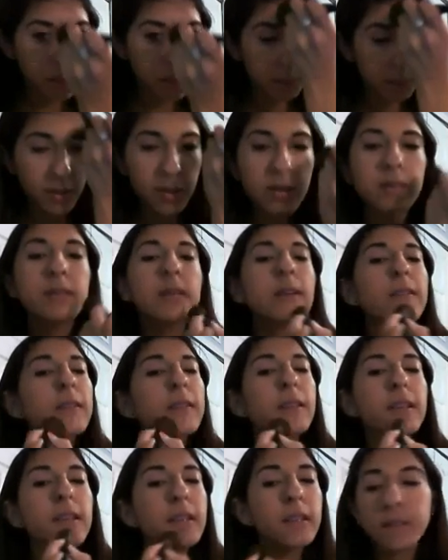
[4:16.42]
and put it
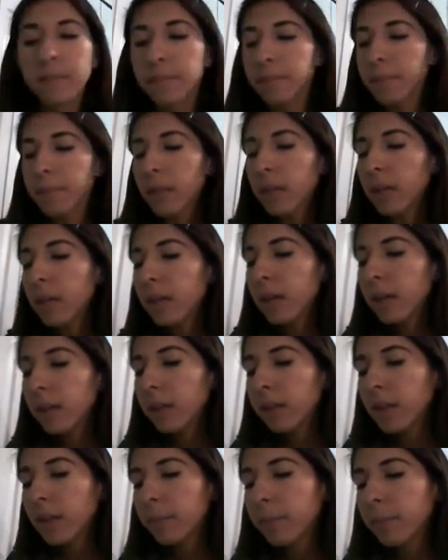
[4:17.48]
down here,
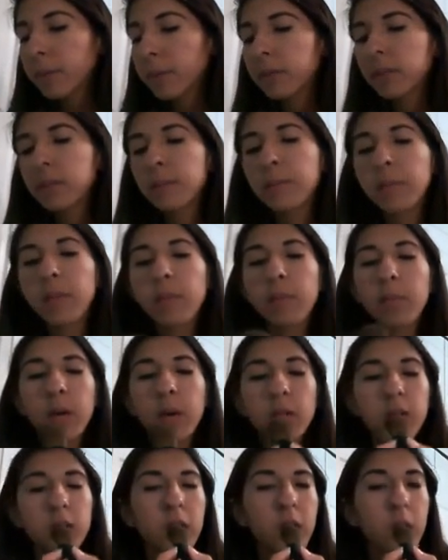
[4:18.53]
and I put some of the
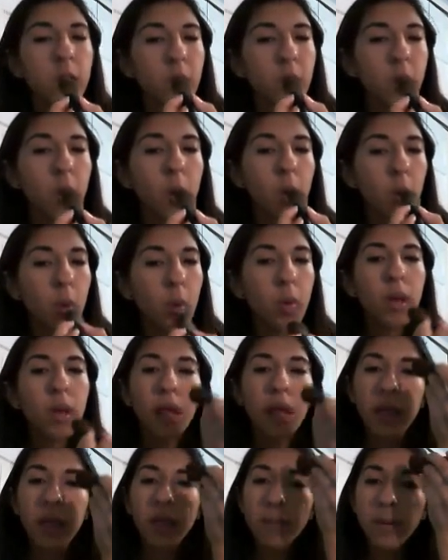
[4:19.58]
bronzer.
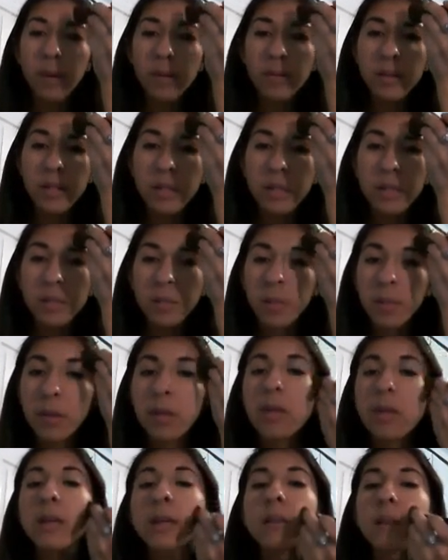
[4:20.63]
And the bronzer I usually
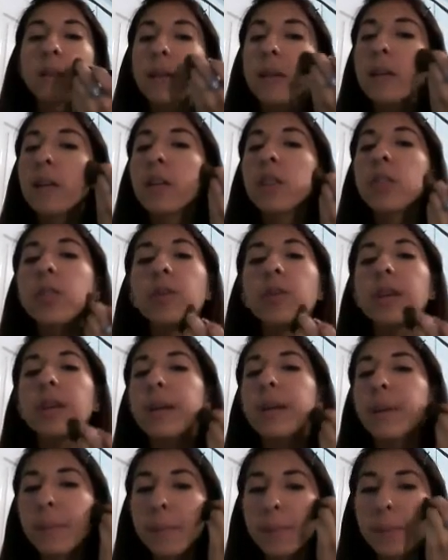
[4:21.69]
put in like a
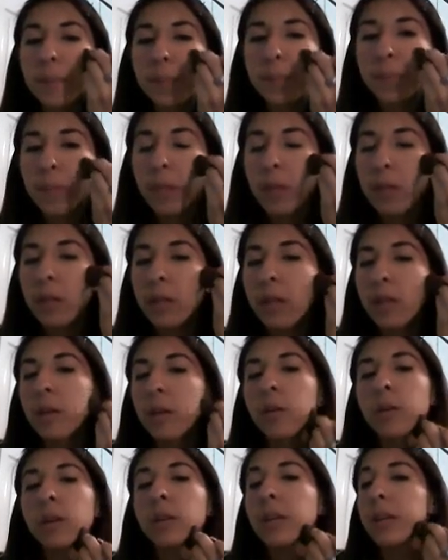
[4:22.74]
3,
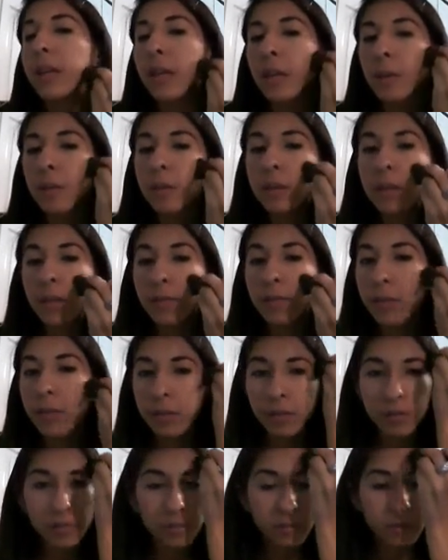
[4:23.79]
or an E,
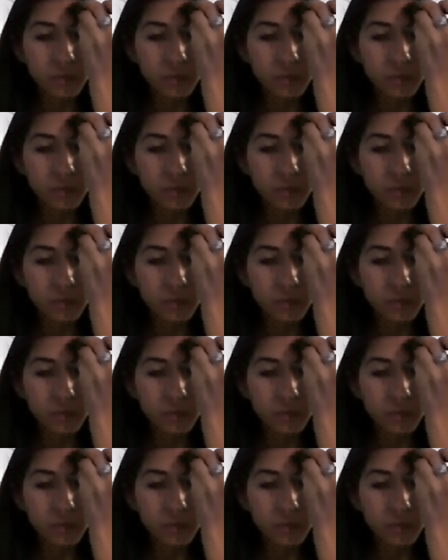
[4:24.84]
whichever,